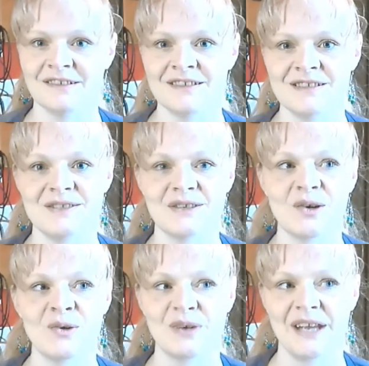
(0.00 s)

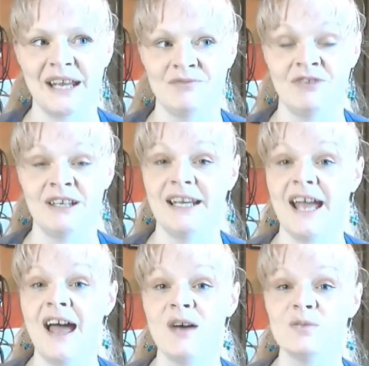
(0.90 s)
So it really
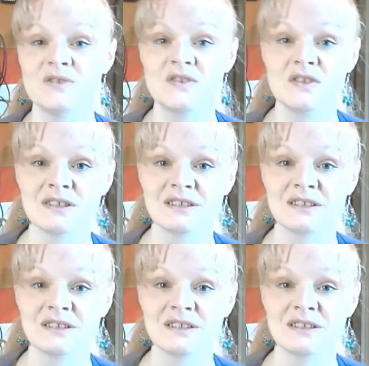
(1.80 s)
helped